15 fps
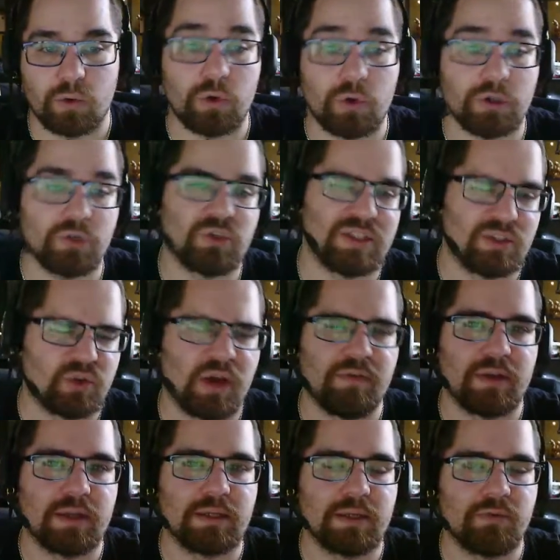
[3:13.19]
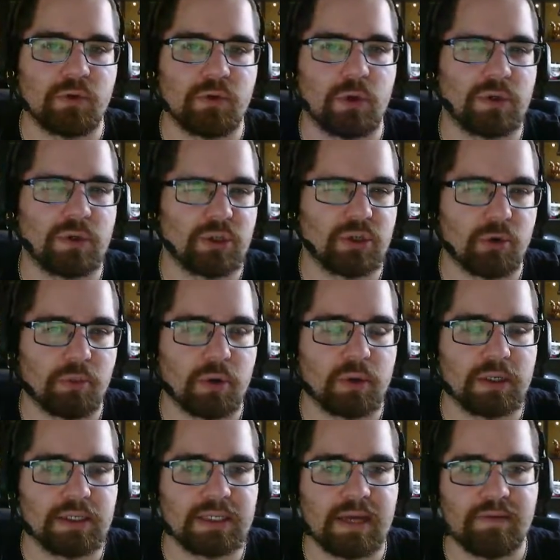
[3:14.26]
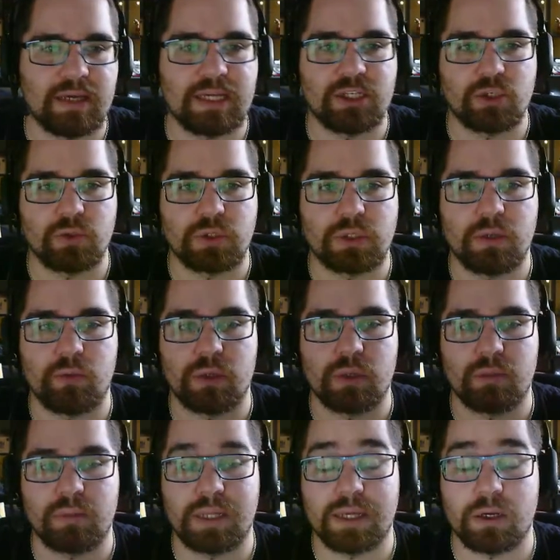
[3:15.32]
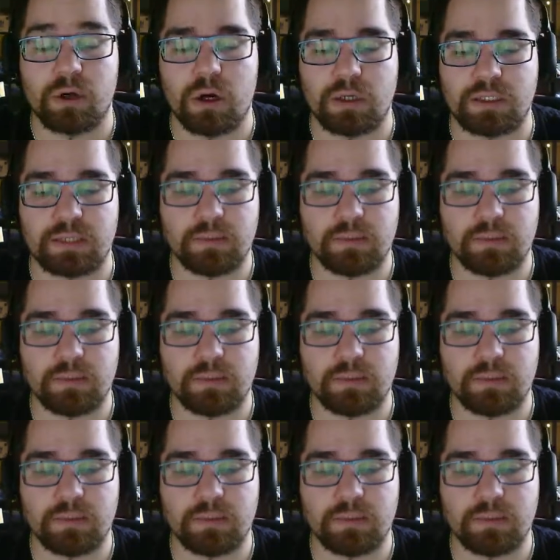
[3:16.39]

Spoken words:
or using Trevenant if you notice your opponent is having issues with playing cards.